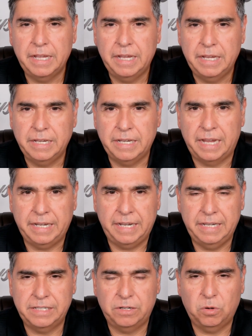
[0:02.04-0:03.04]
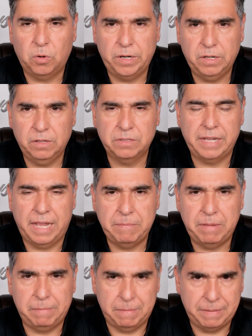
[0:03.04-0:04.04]
Yankees and Orioles
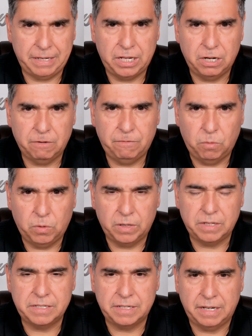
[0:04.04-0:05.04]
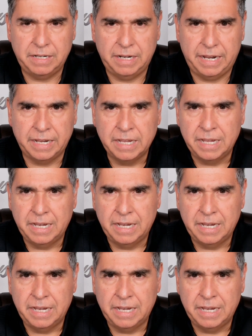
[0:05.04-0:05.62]
MLB pick here for Sunday.